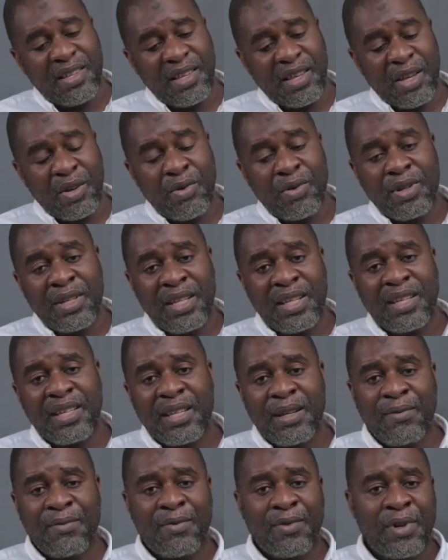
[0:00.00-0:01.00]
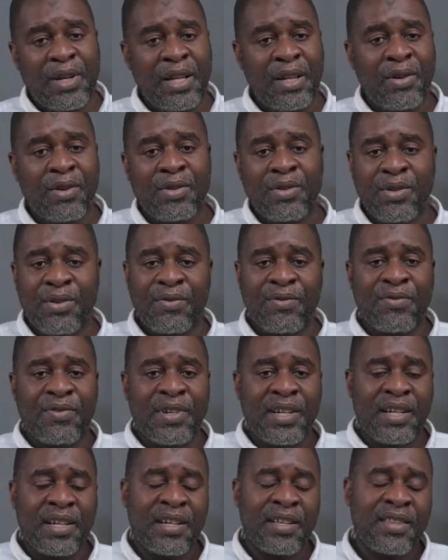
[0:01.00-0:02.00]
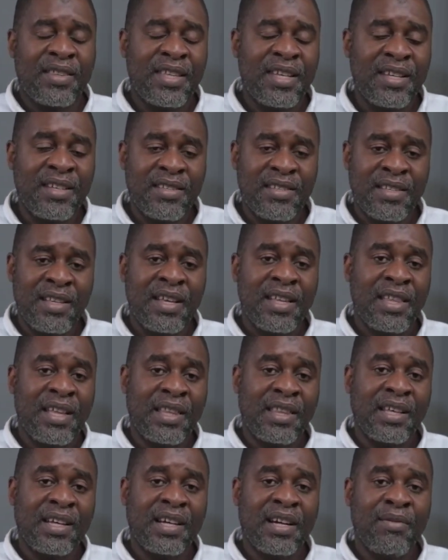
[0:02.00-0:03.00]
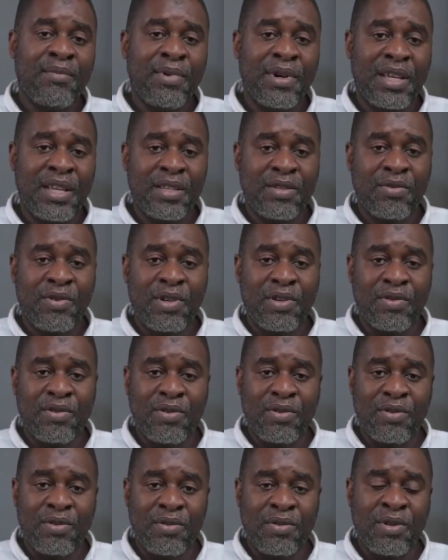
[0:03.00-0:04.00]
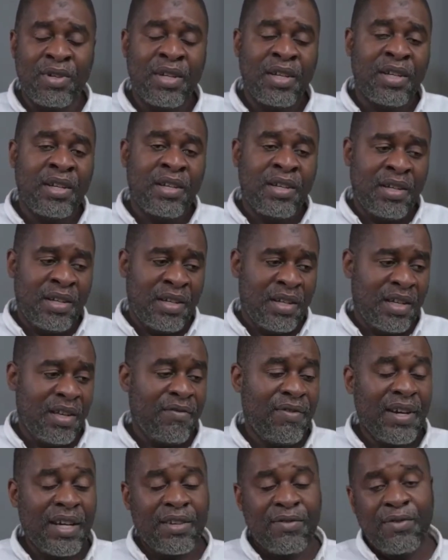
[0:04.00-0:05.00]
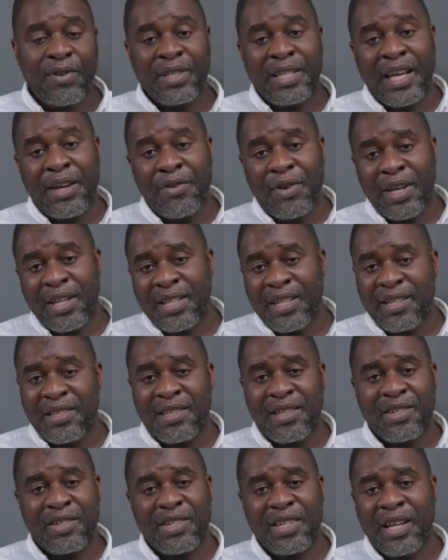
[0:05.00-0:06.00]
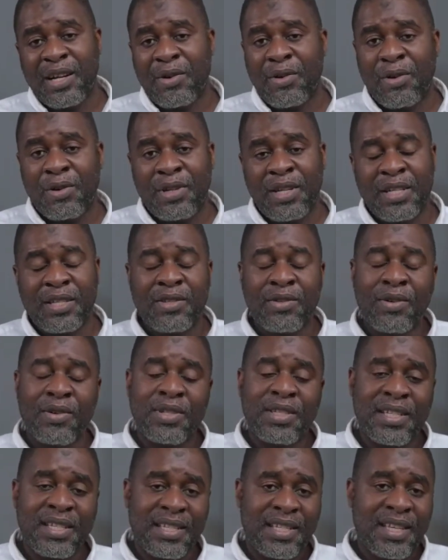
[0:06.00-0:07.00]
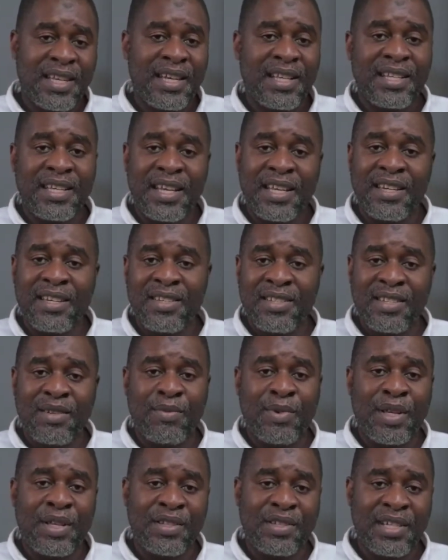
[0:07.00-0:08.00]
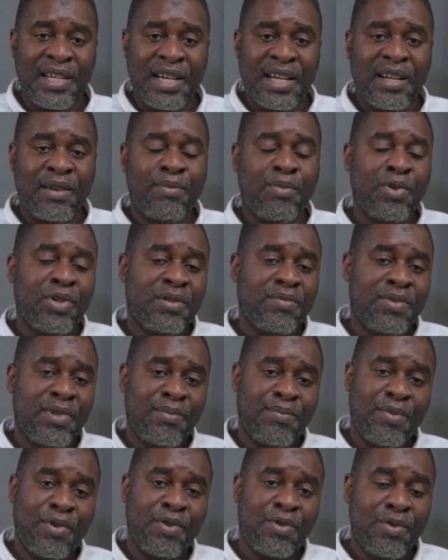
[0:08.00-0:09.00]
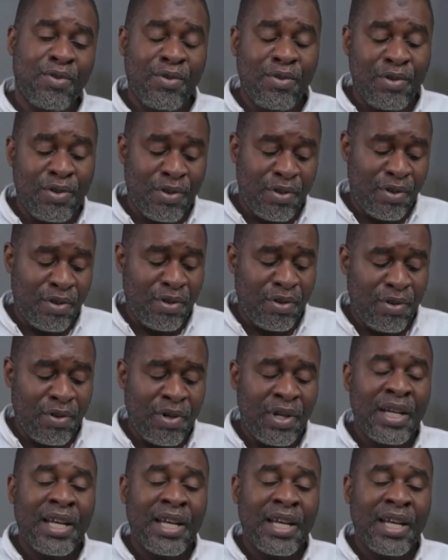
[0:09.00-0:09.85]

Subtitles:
you need them for a lot of things that the company is going to do. In fact, for directors and shareholders, don't just get any Jim and Jack. Put people who you know